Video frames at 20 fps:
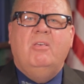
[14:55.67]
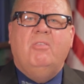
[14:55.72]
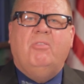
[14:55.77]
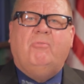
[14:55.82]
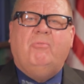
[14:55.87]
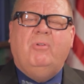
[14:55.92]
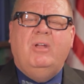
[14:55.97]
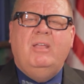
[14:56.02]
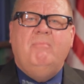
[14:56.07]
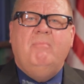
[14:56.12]

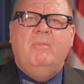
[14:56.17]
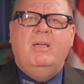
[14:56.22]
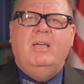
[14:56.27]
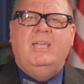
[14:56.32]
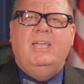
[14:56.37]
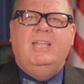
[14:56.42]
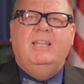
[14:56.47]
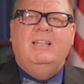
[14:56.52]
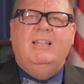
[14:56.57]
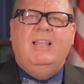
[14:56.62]
3
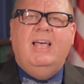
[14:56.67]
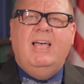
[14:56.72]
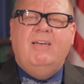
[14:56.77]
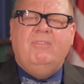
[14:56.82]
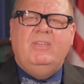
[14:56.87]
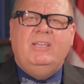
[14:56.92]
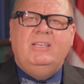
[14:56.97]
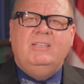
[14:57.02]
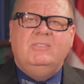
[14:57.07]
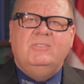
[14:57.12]
million
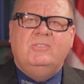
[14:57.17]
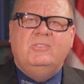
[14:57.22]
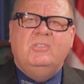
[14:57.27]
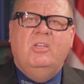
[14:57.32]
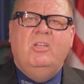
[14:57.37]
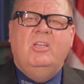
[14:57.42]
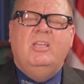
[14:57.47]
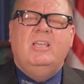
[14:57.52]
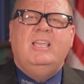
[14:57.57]
levies